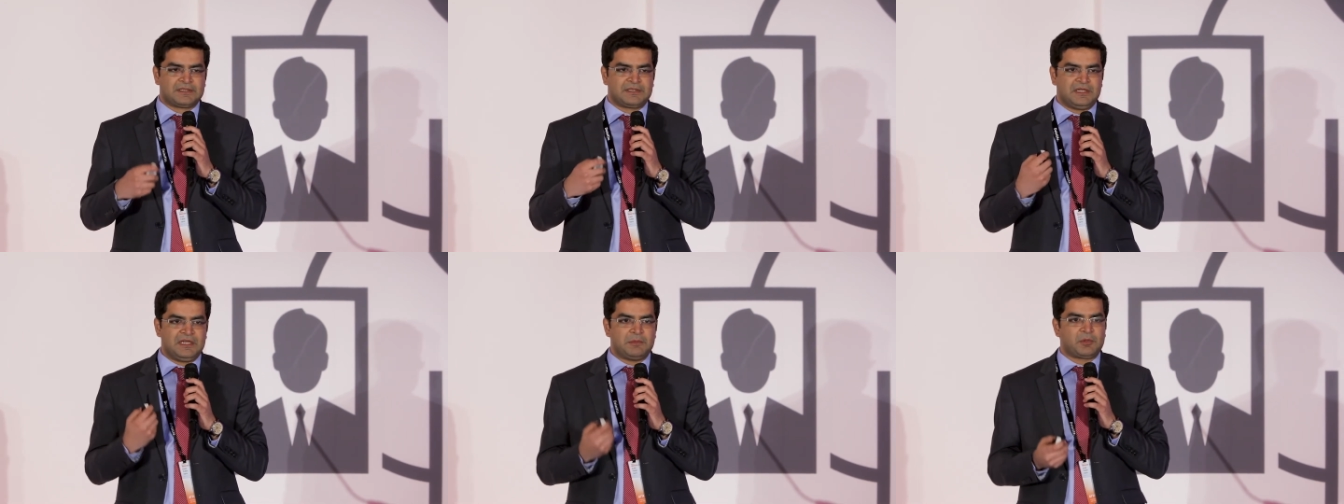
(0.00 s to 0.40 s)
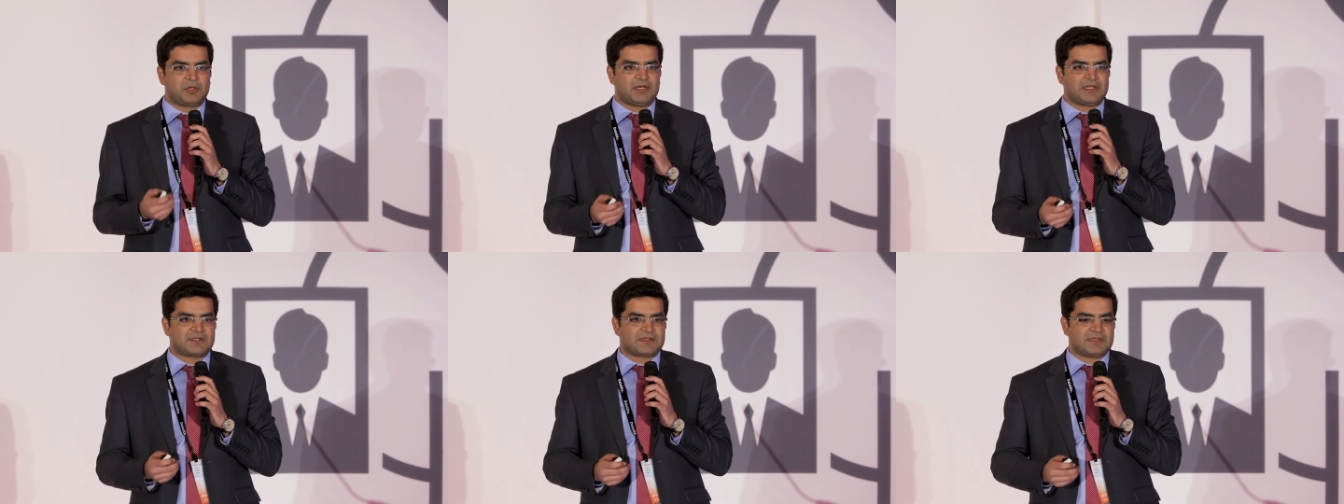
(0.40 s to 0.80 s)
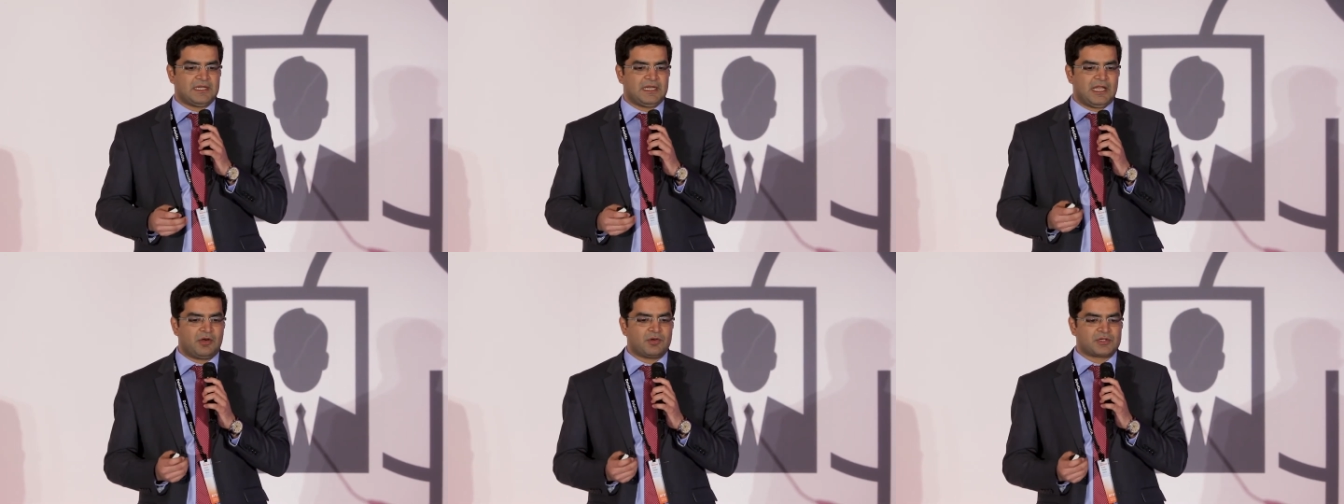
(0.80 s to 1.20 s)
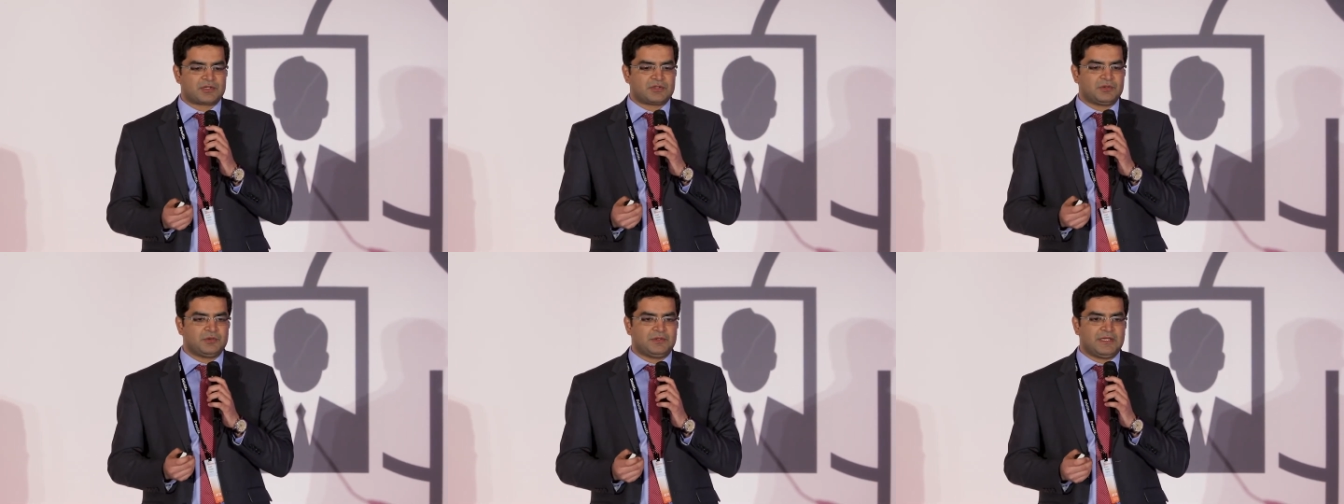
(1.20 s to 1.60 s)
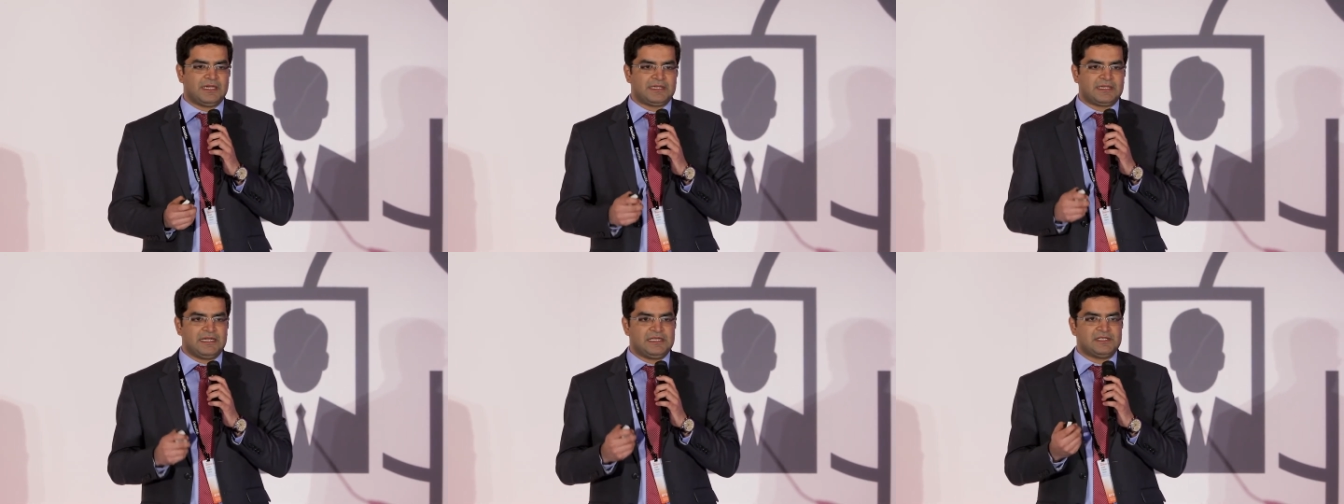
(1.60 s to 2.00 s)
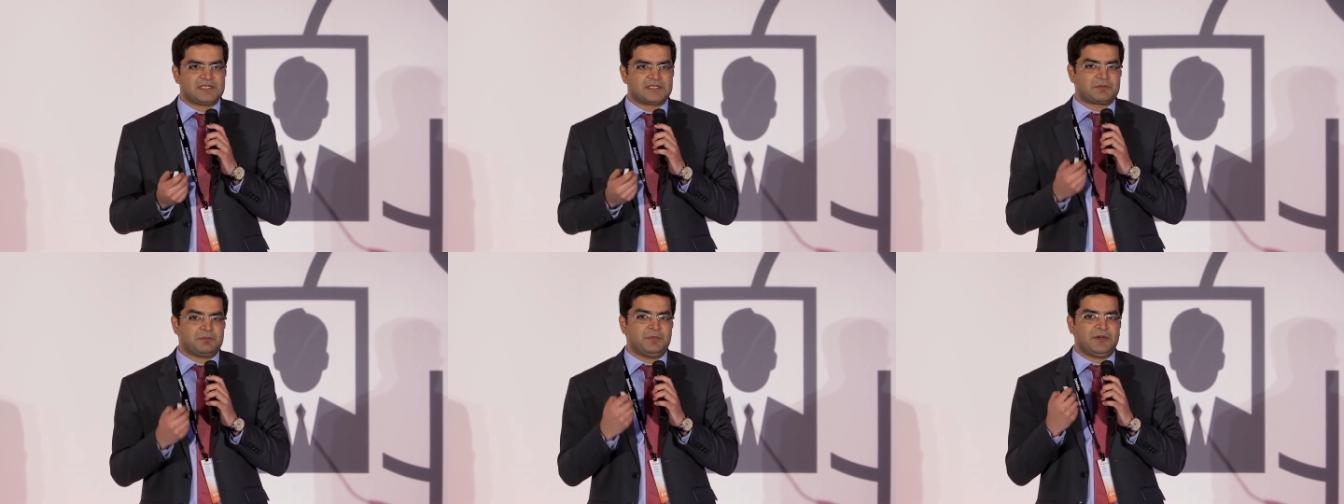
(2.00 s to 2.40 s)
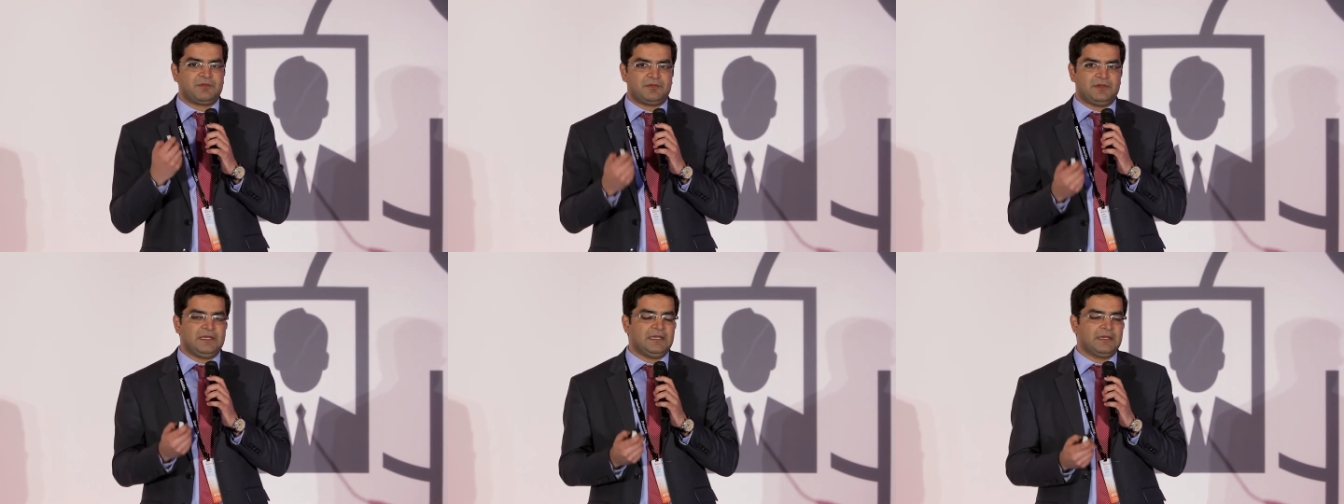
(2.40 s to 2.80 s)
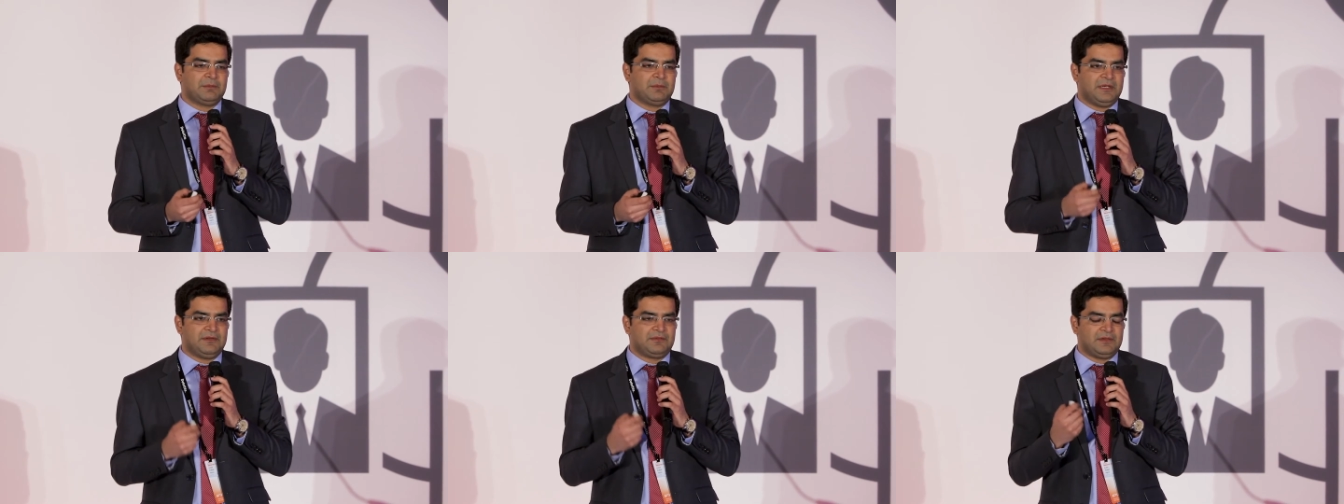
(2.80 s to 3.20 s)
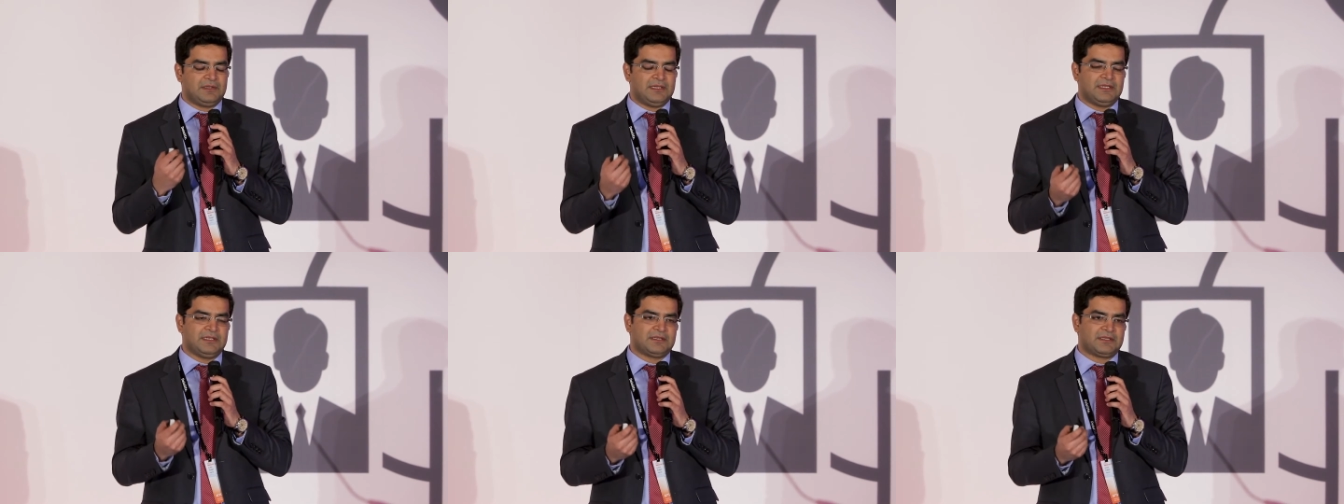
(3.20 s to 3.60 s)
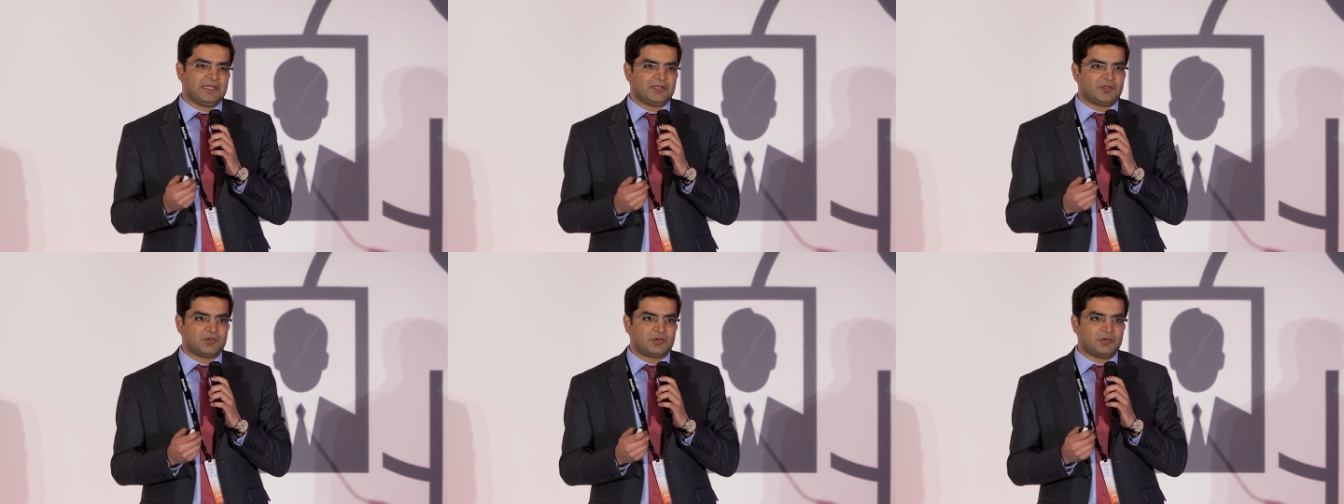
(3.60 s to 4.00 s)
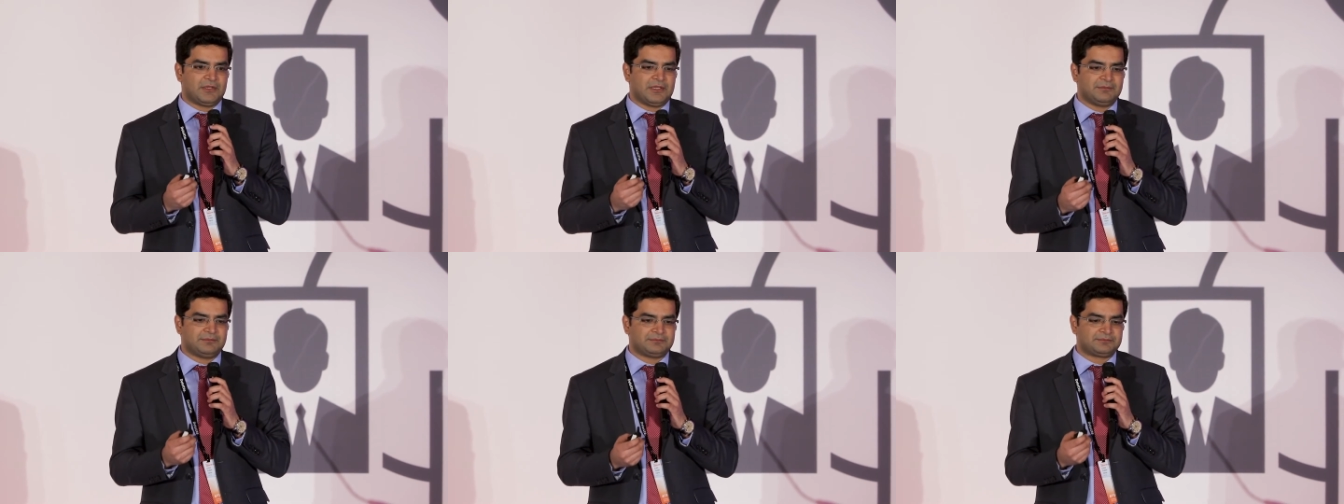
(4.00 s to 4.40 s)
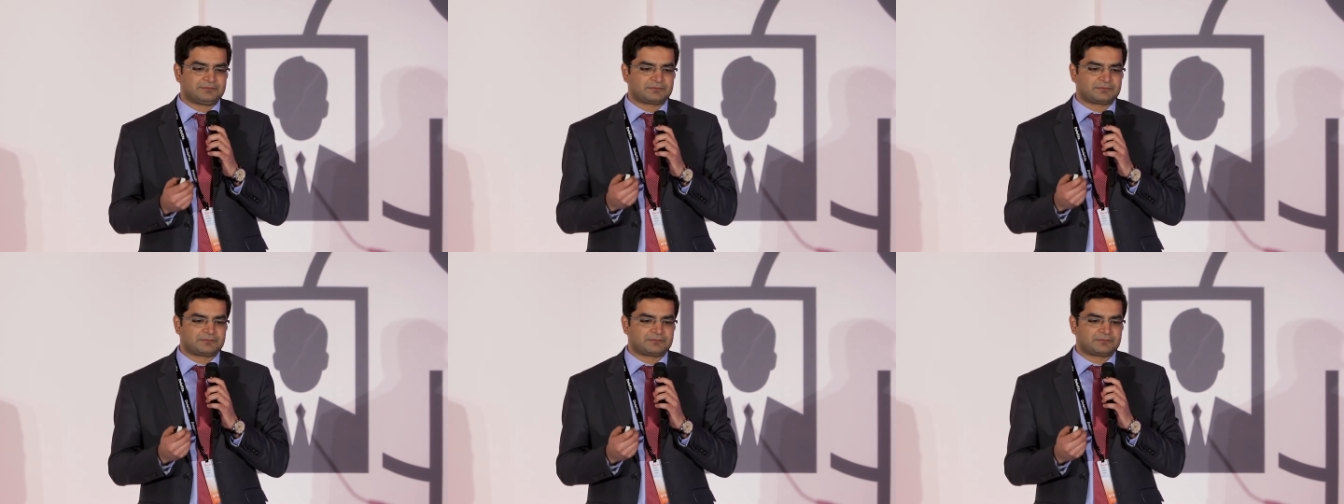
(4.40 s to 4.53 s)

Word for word: Three products allow us to do that. I'll just briefly, briefly take you through them.